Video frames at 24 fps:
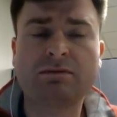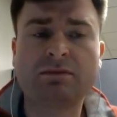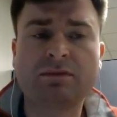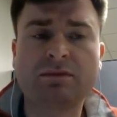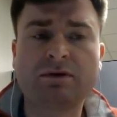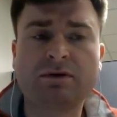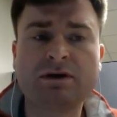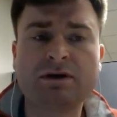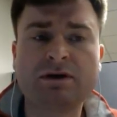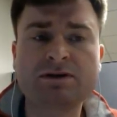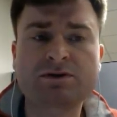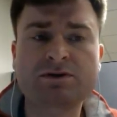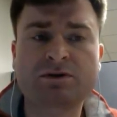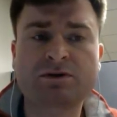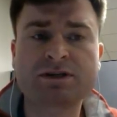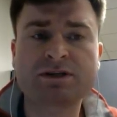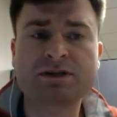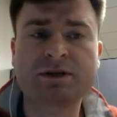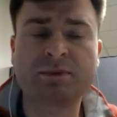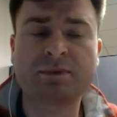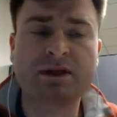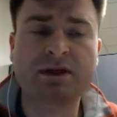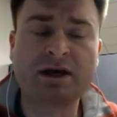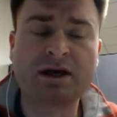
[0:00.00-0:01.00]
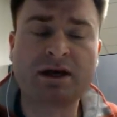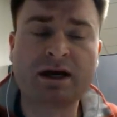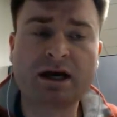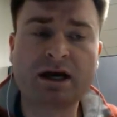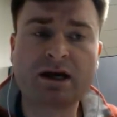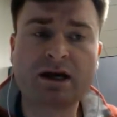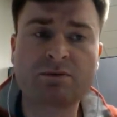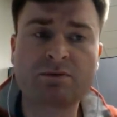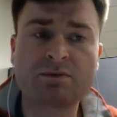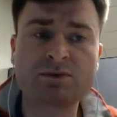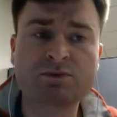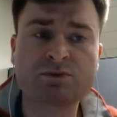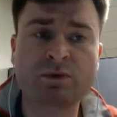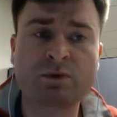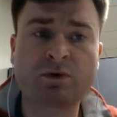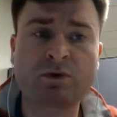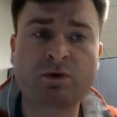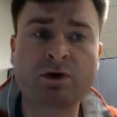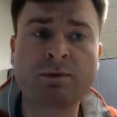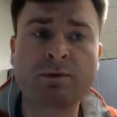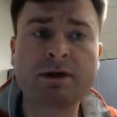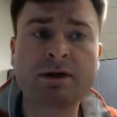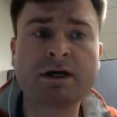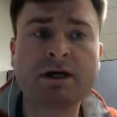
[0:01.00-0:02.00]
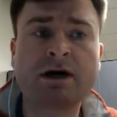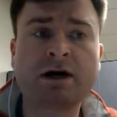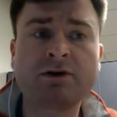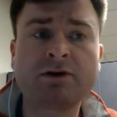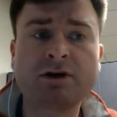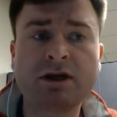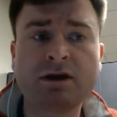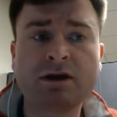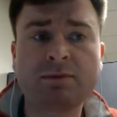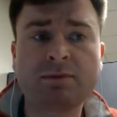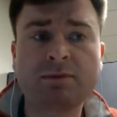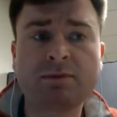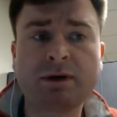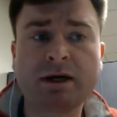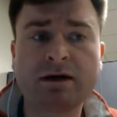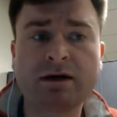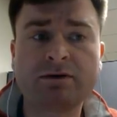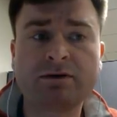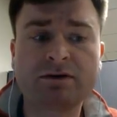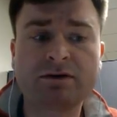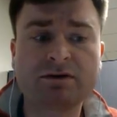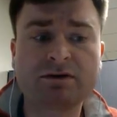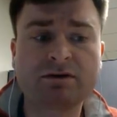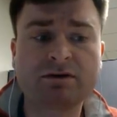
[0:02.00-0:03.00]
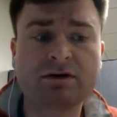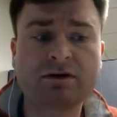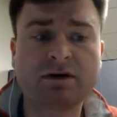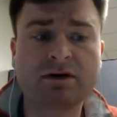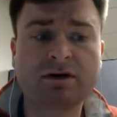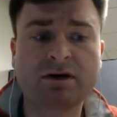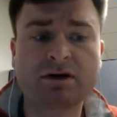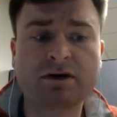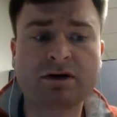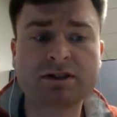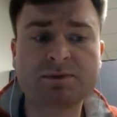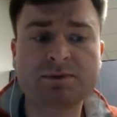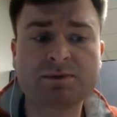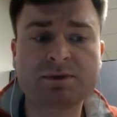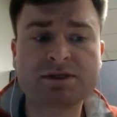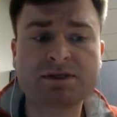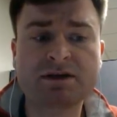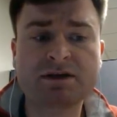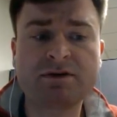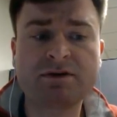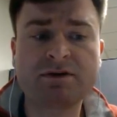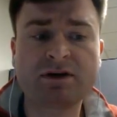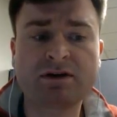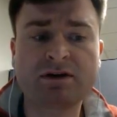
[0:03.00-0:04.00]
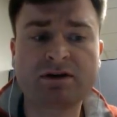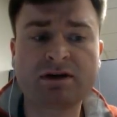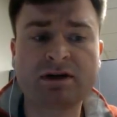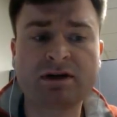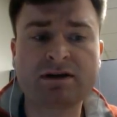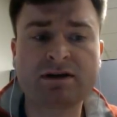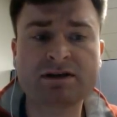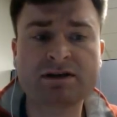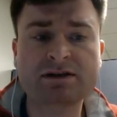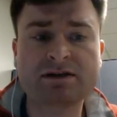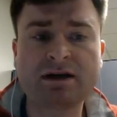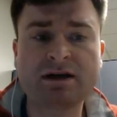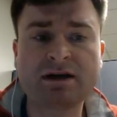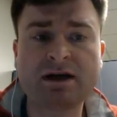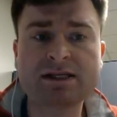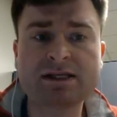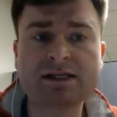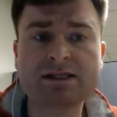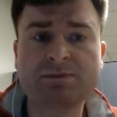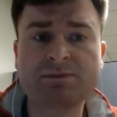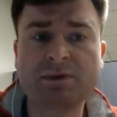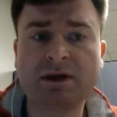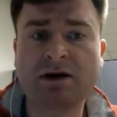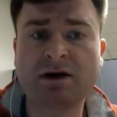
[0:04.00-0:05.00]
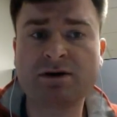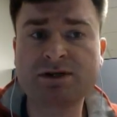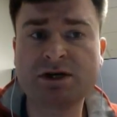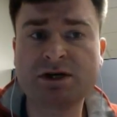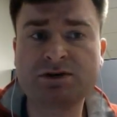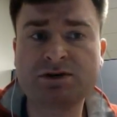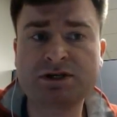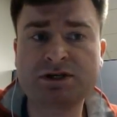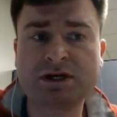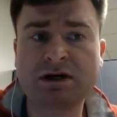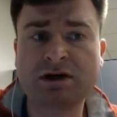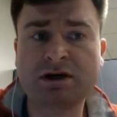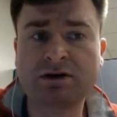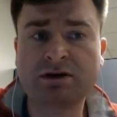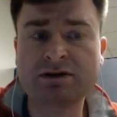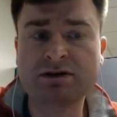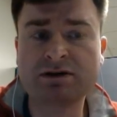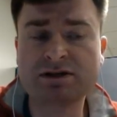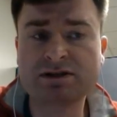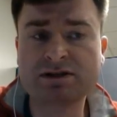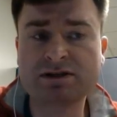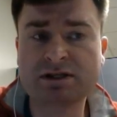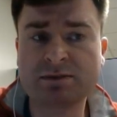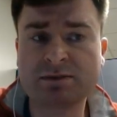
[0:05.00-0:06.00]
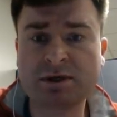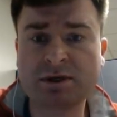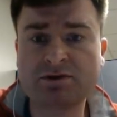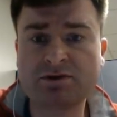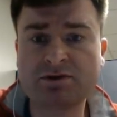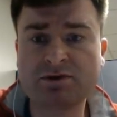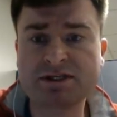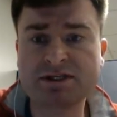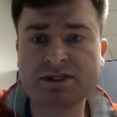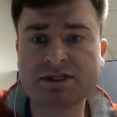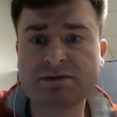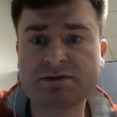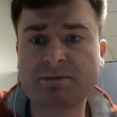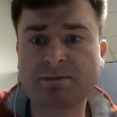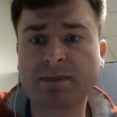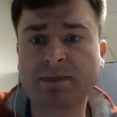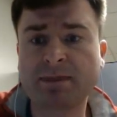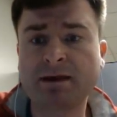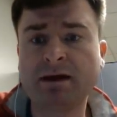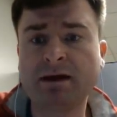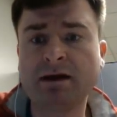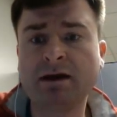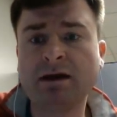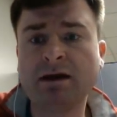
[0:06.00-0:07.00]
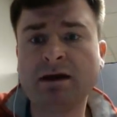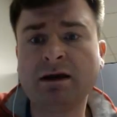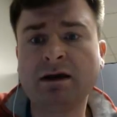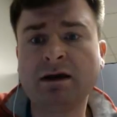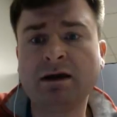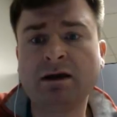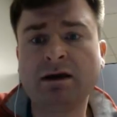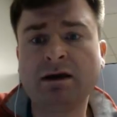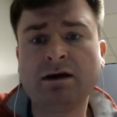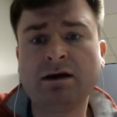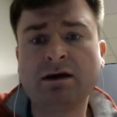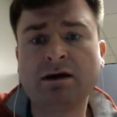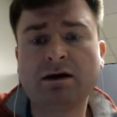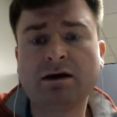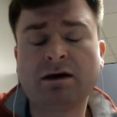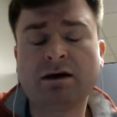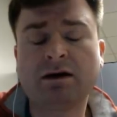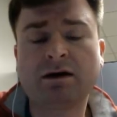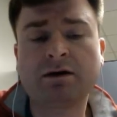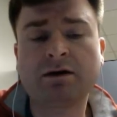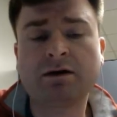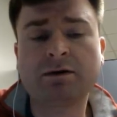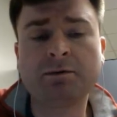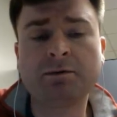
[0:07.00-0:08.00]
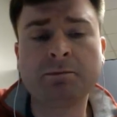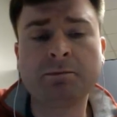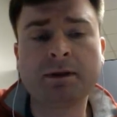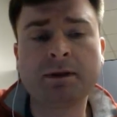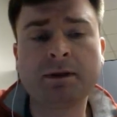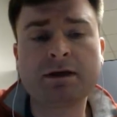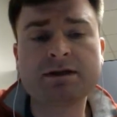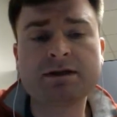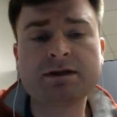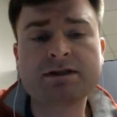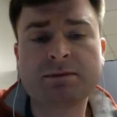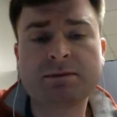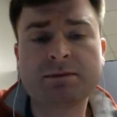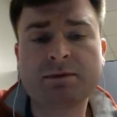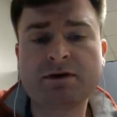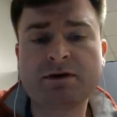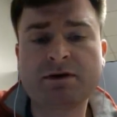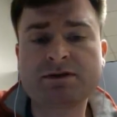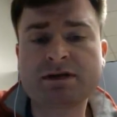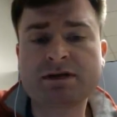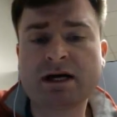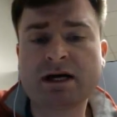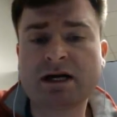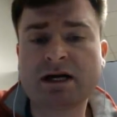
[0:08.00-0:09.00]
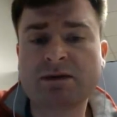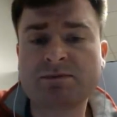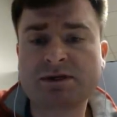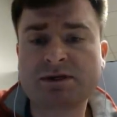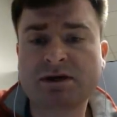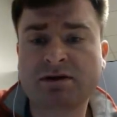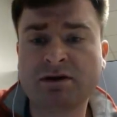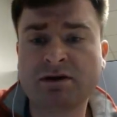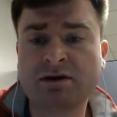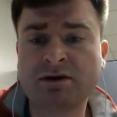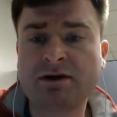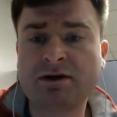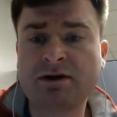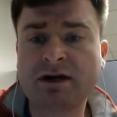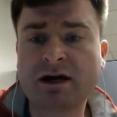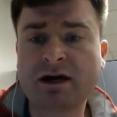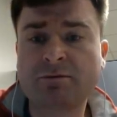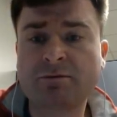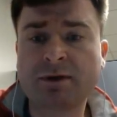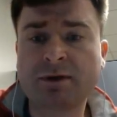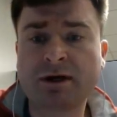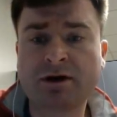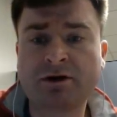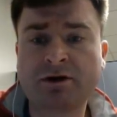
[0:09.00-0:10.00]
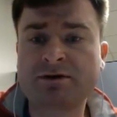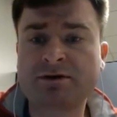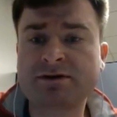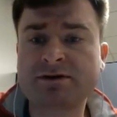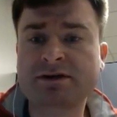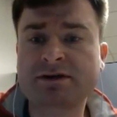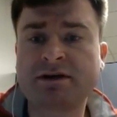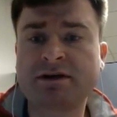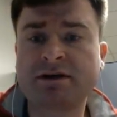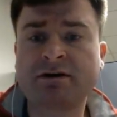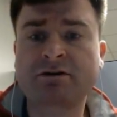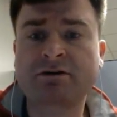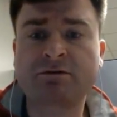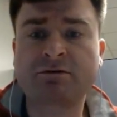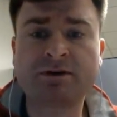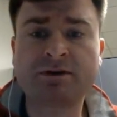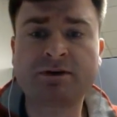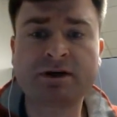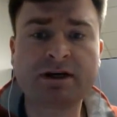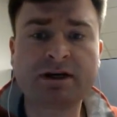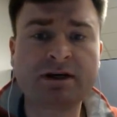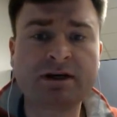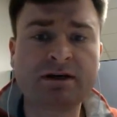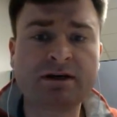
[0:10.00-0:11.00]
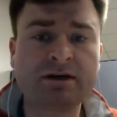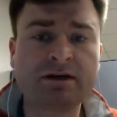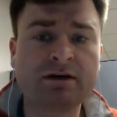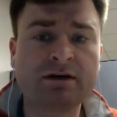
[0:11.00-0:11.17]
these are some of the items we will be talking about uh, specifically in this class because you shared some interest. Uh, some of those items included how parents can intervene